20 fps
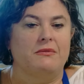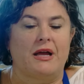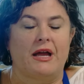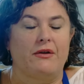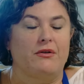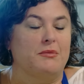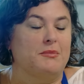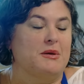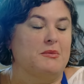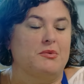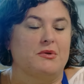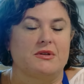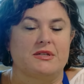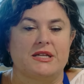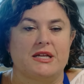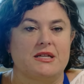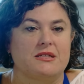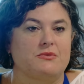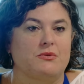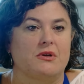I remember
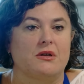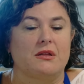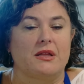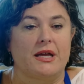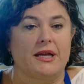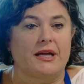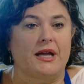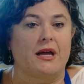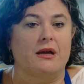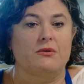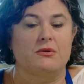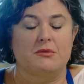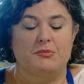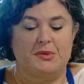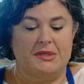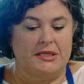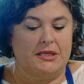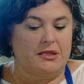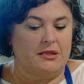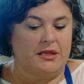days where like I
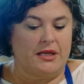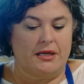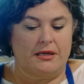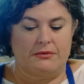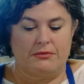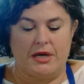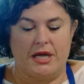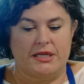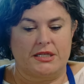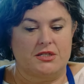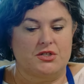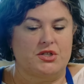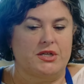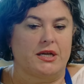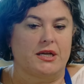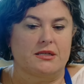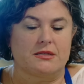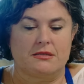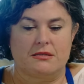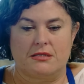would be like writing
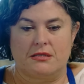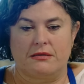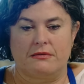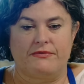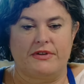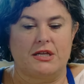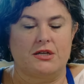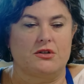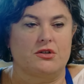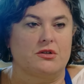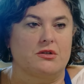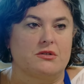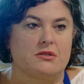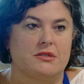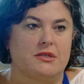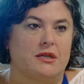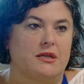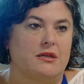checks to vendors,